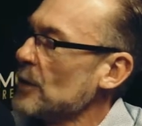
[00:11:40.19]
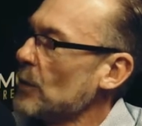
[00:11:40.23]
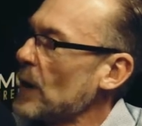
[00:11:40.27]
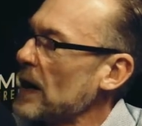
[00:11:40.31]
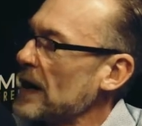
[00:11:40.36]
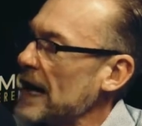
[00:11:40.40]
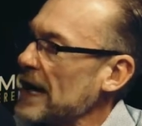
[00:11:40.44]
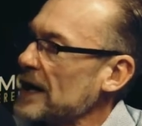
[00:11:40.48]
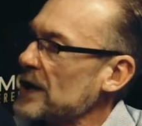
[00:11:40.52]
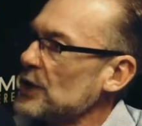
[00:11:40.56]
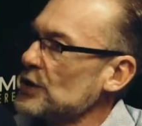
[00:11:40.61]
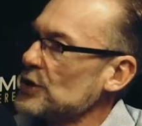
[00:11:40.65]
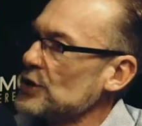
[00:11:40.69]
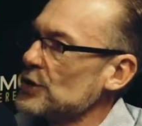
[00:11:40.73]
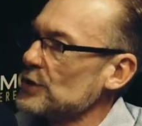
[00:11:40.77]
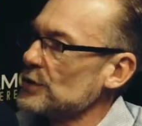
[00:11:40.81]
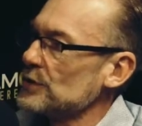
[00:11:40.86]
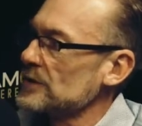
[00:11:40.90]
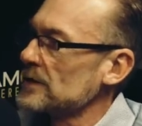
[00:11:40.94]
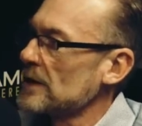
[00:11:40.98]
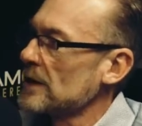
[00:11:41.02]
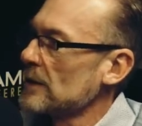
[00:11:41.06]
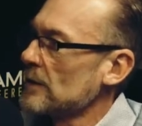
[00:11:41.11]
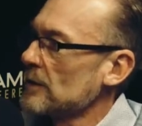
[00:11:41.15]
wait, I can
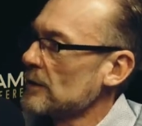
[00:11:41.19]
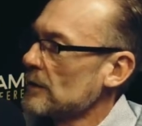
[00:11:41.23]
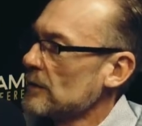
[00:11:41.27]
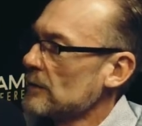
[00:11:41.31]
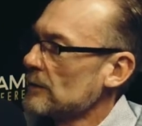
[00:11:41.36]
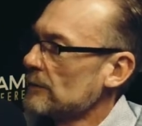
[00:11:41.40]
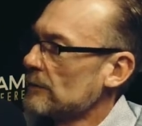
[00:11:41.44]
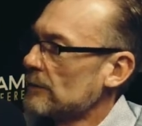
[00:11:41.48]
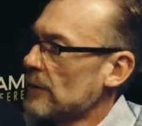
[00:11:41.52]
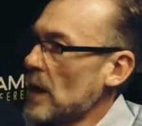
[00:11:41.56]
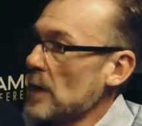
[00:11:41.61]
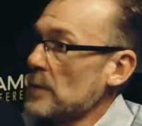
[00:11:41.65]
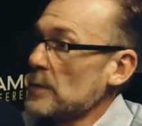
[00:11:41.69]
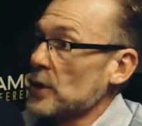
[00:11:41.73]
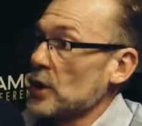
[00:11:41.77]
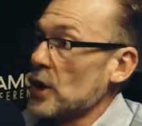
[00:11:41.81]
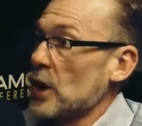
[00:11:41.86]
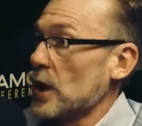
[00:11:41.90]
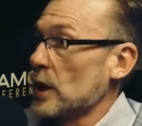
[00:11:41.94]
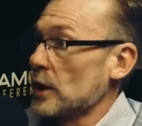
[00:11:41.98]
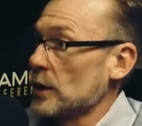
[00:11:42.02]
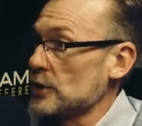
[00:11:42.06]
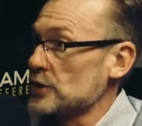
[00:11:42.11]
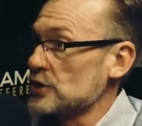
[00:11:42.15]
use
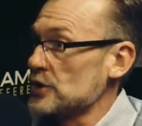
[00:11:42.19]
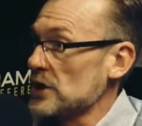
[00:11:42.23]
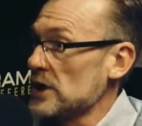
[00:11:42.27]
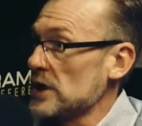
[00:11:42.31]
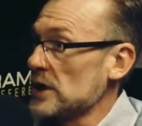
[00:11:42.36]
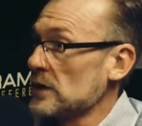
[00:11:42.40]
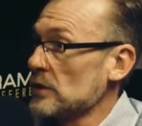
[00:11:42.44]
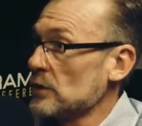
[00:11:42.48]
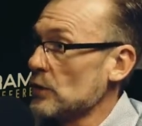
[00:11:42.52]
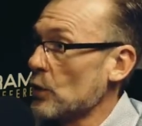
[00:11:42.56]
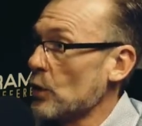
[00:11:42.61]
pharmacology